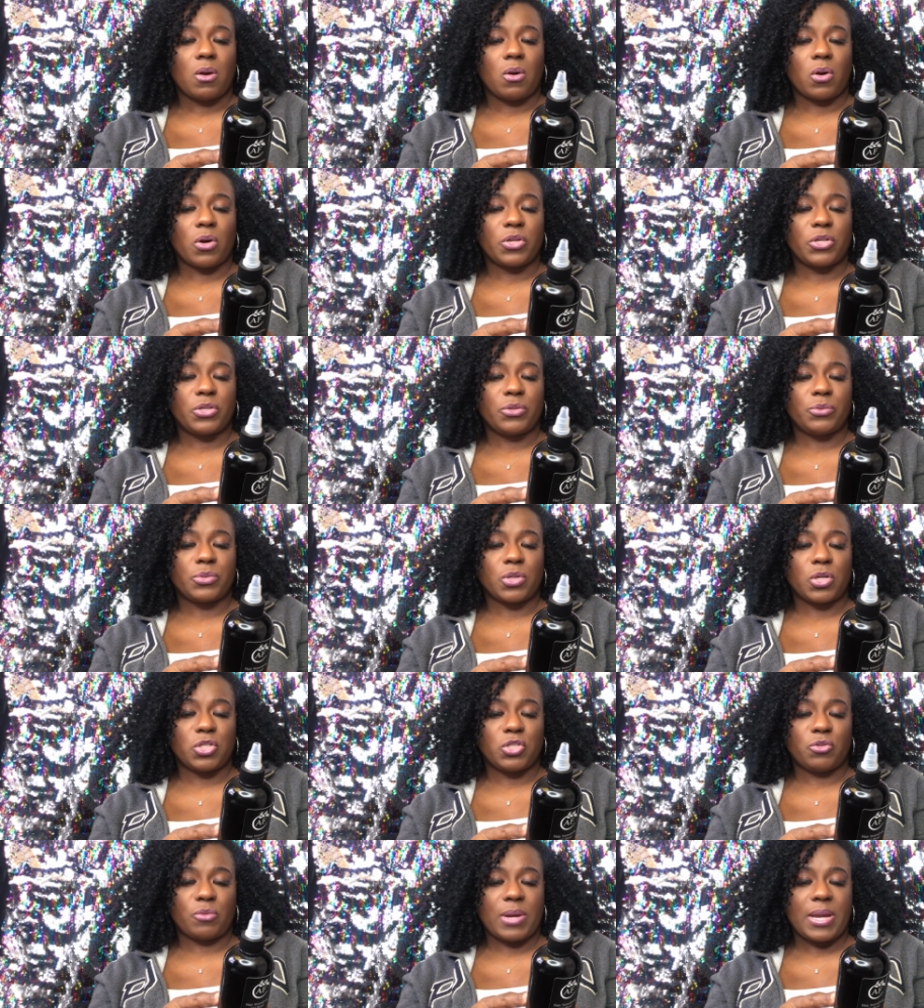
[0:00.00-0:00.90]
or use
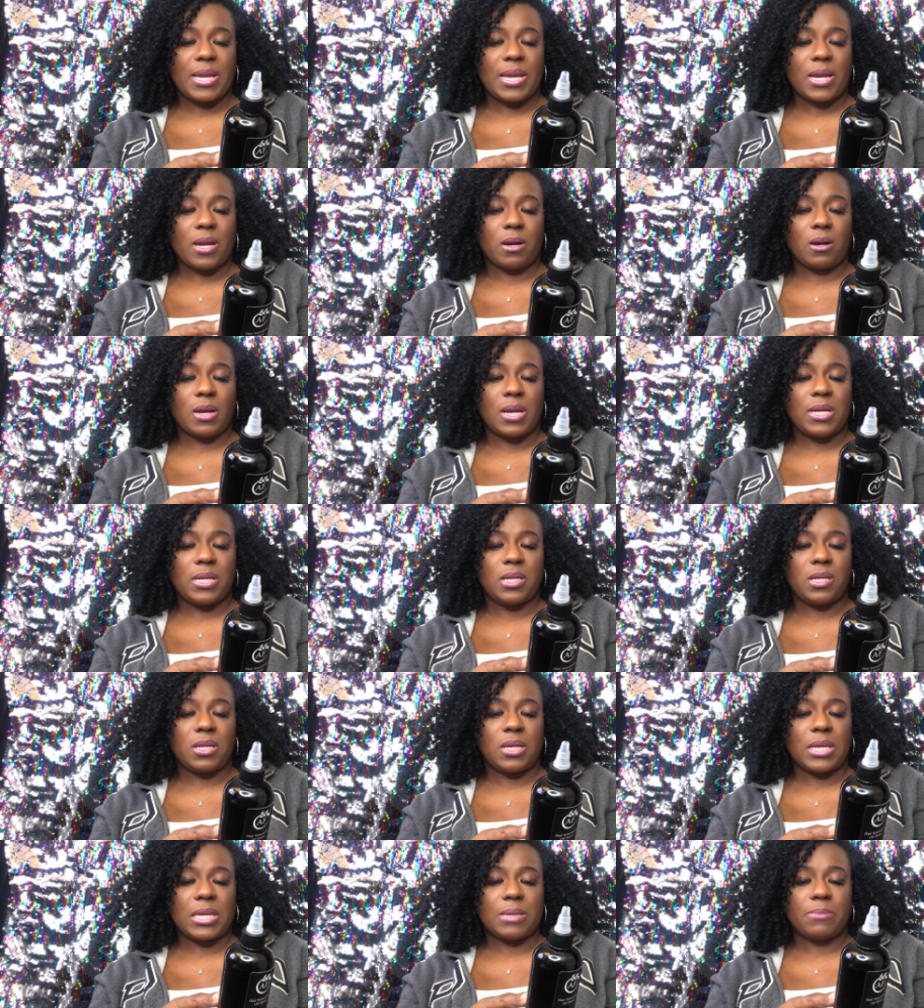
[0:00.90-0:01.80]
on dry hair, and
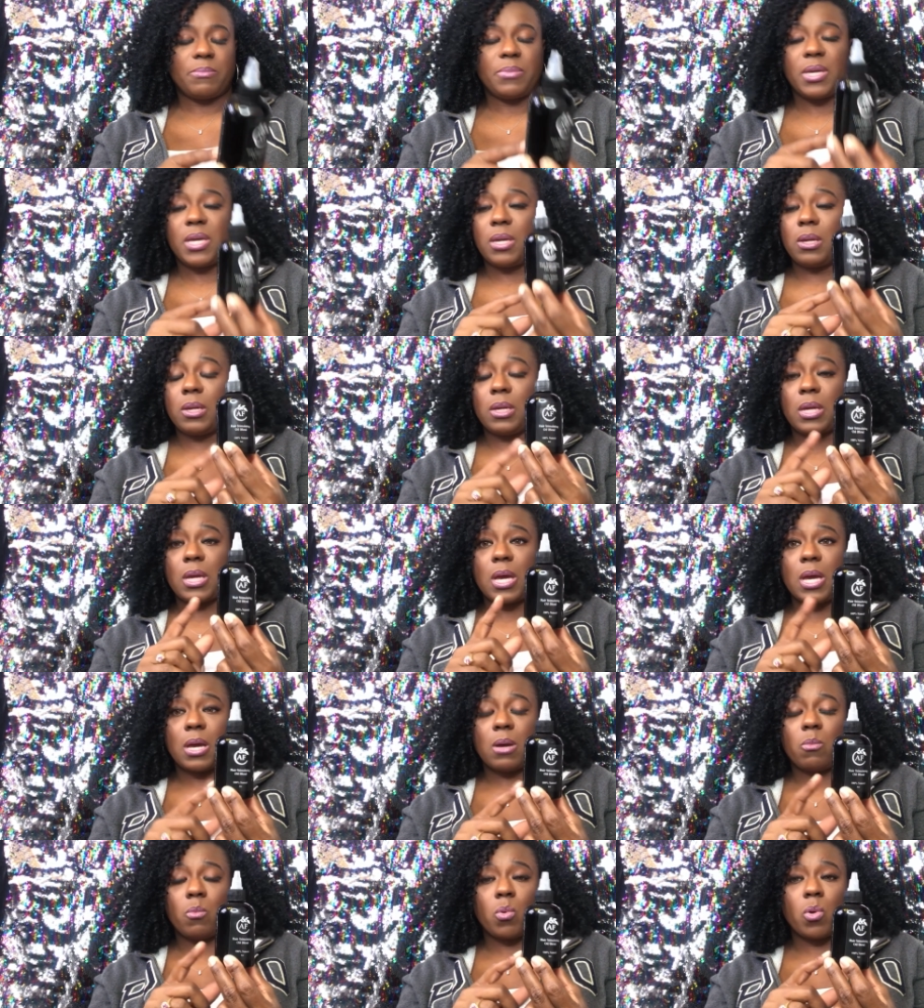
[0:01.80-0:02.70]
it can be
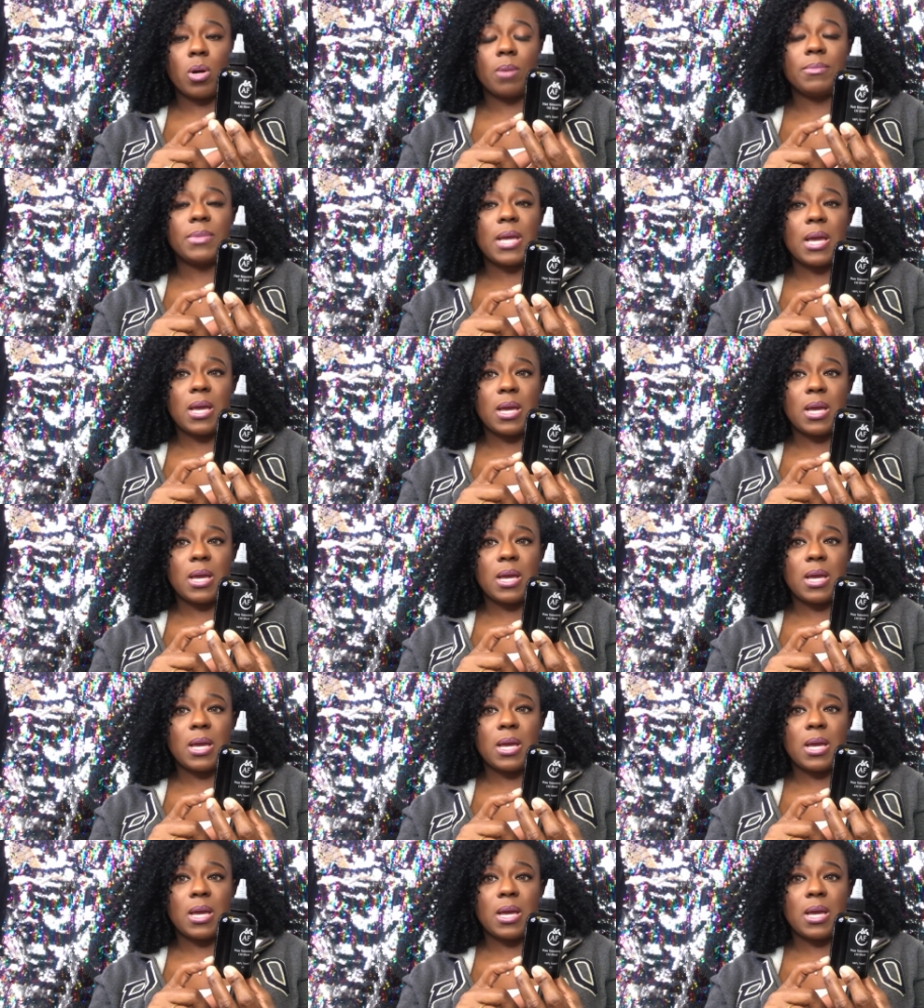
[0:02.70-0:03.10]
uh, warmed